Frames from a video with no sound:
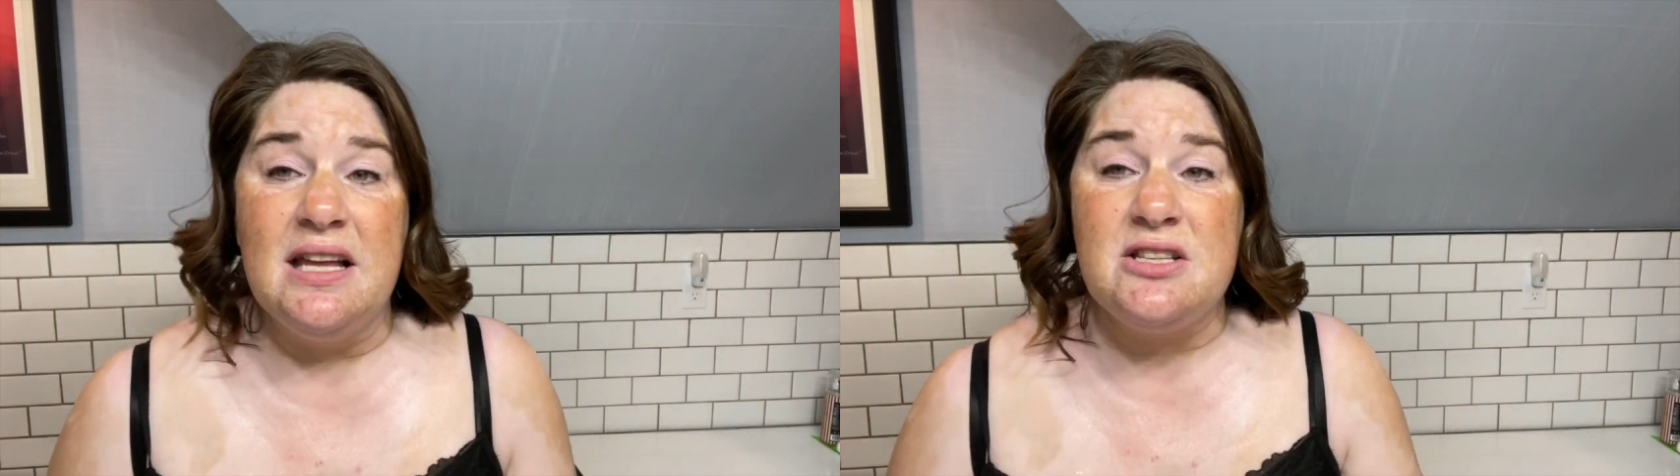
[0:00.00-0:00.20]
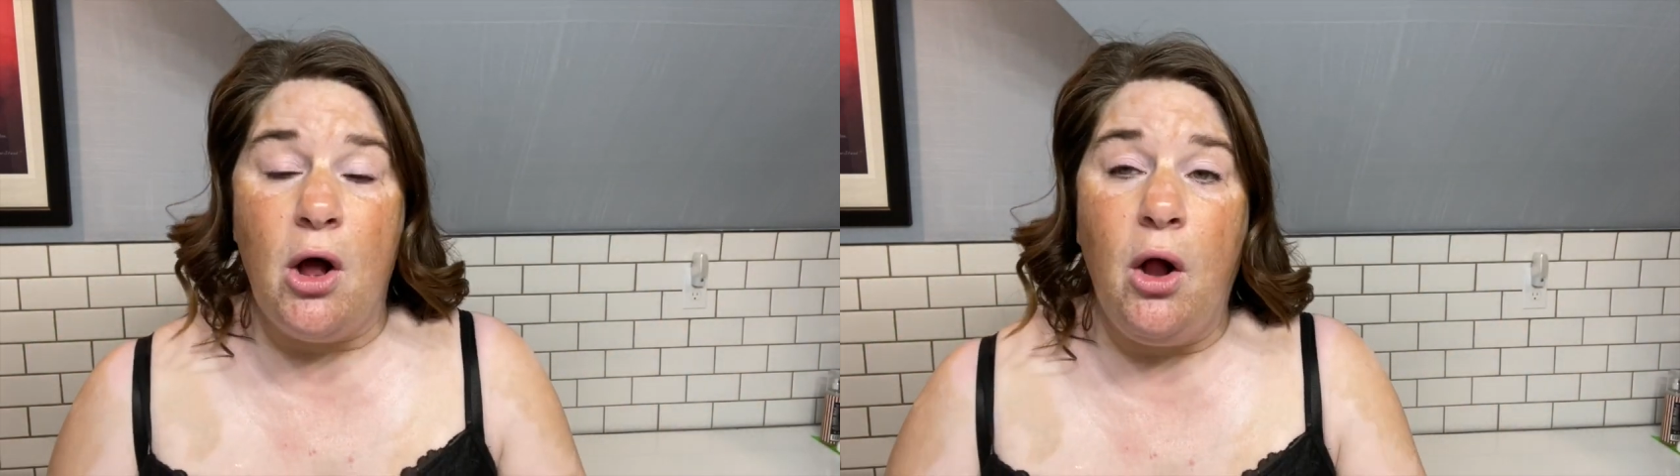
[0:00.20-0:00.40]

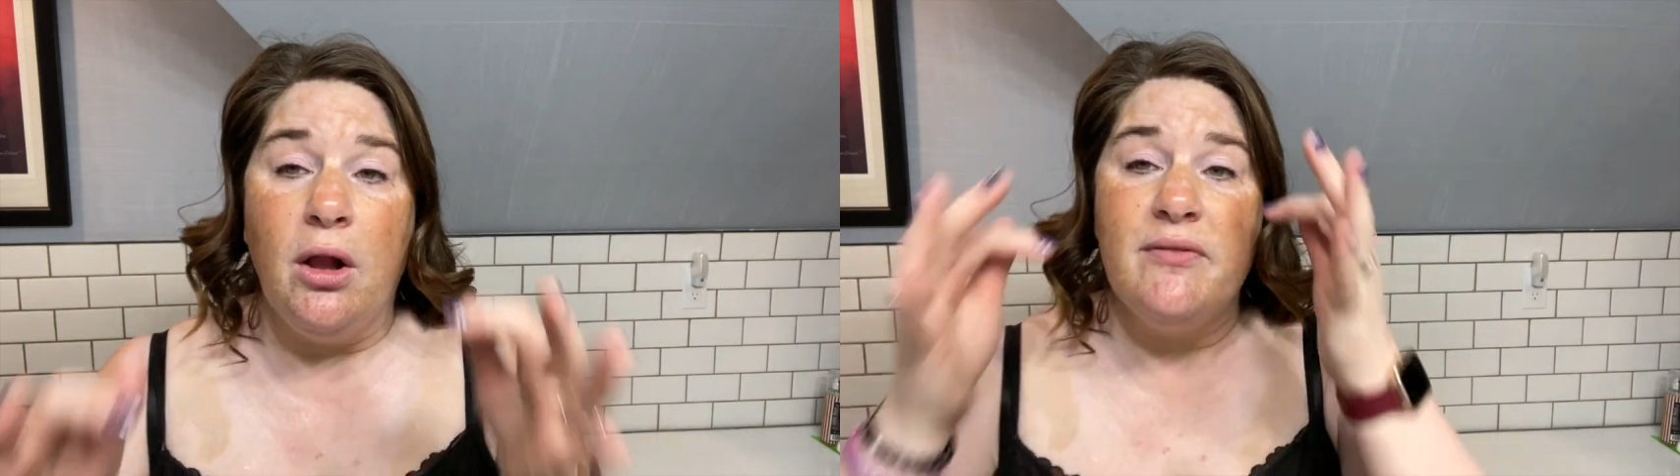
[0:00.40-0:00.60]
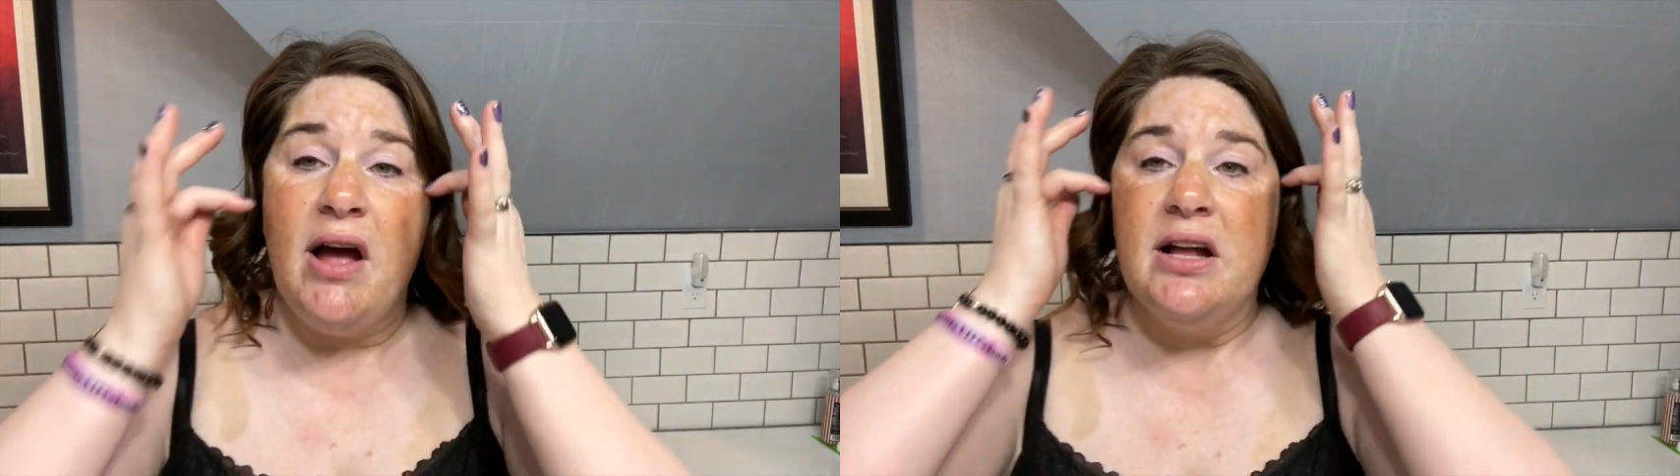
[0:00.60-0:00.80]
That's
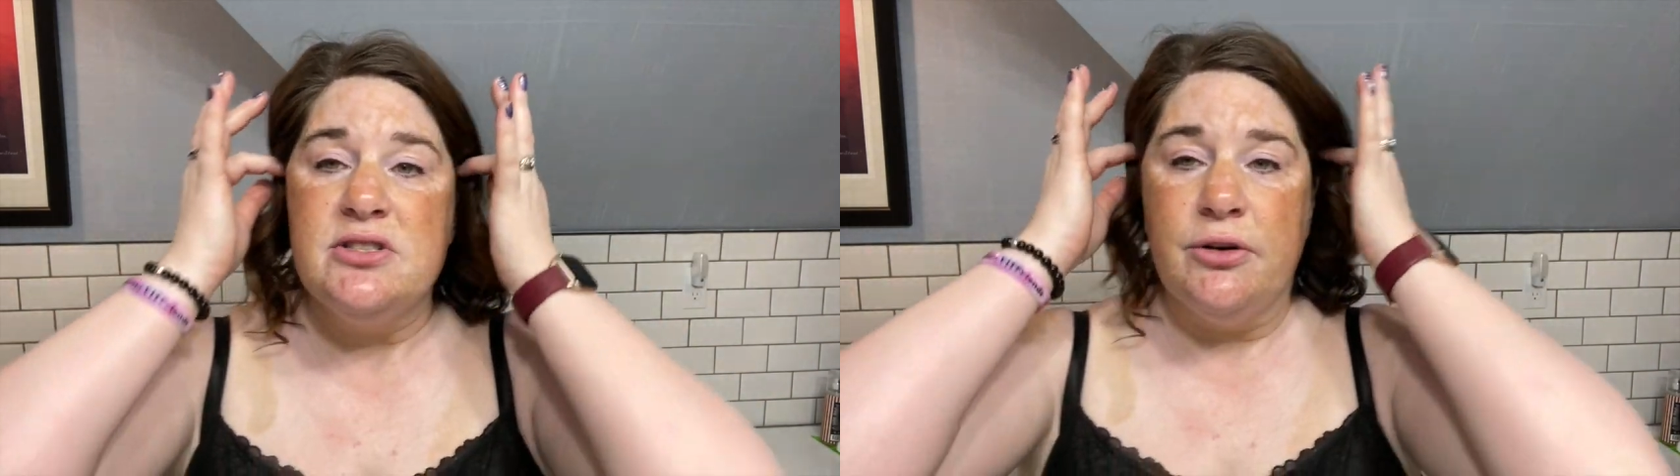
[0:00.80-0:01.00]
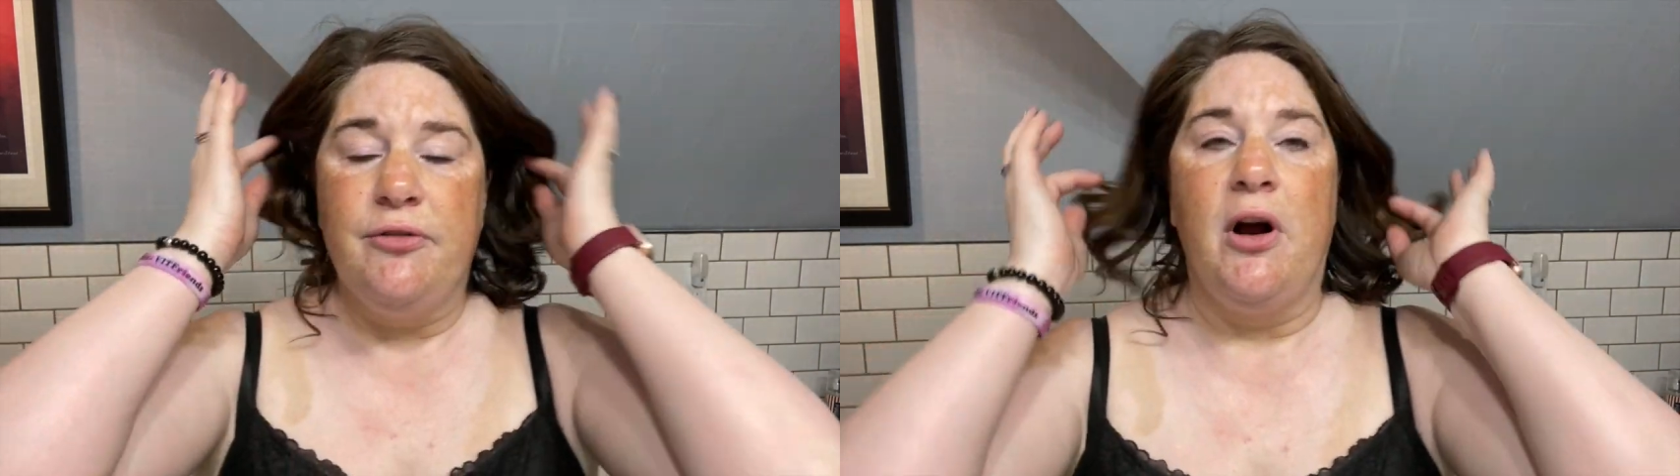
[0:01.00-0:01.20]
all I've had
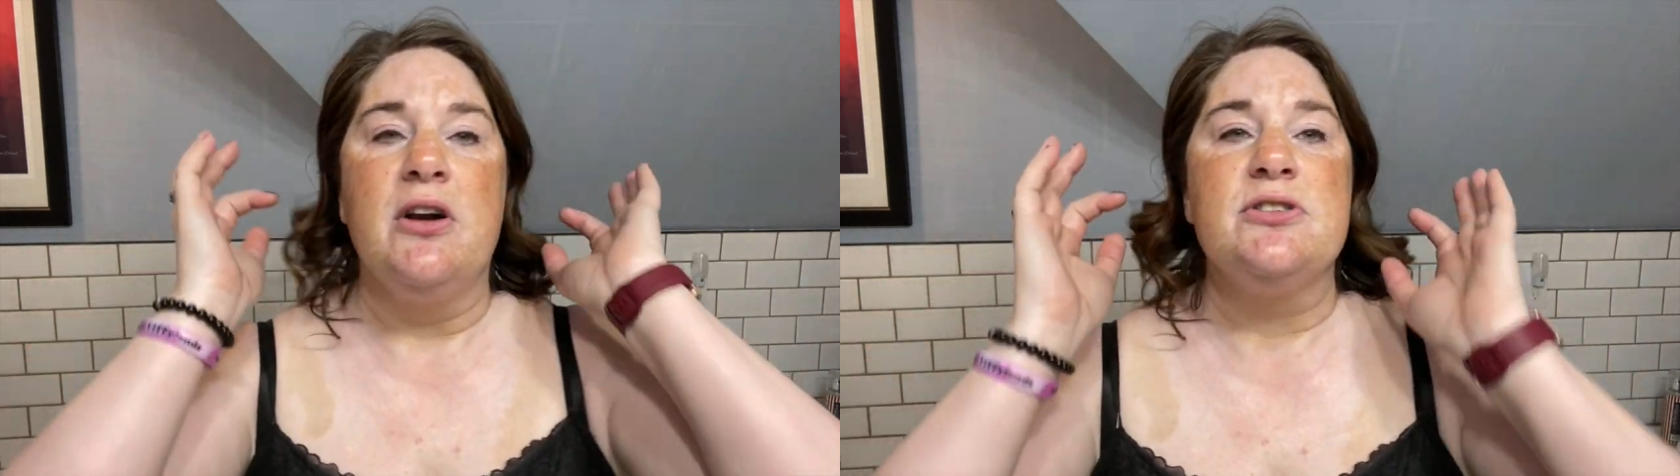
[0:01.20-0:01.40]
so far.